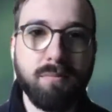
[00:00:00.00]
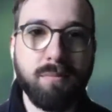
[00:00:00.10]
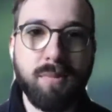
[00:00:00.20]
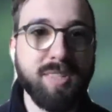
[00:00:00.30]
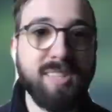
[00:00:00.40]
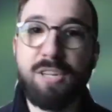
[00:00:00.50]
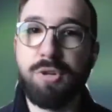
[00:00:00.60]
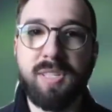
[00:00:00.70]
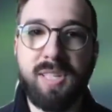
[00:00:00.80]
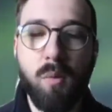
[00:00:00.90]

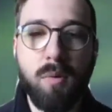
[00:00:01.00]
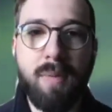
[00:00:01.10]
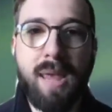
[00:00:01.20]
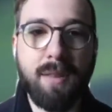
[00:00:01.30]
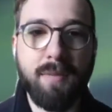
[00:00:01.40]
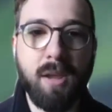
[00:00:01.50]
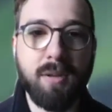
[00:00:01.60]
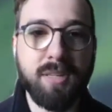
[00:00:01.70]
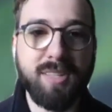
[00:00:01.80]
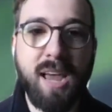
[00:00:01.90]
decisions that were made in the
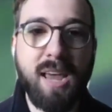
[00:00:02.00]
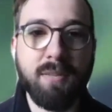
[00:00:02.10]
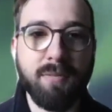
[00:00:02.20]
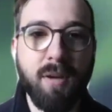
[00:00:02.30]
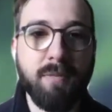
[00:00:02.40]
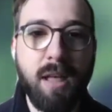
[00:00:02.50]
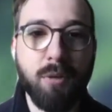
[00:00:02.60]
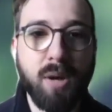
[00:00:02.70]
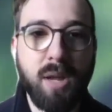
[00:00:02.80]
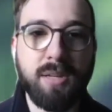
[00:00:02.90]
design of
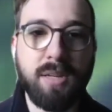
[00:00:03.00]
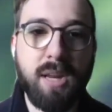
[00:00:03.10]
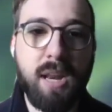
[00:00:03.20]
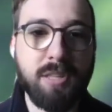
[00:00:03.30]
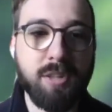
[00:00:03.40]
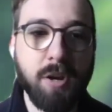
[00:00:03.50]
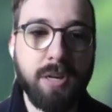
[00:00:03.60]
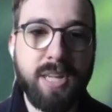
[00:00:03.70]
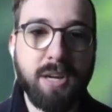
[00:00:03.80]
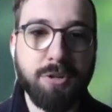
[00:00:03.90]
Elrond and its
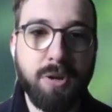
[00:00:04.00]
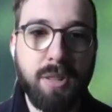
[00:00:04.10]
architecture?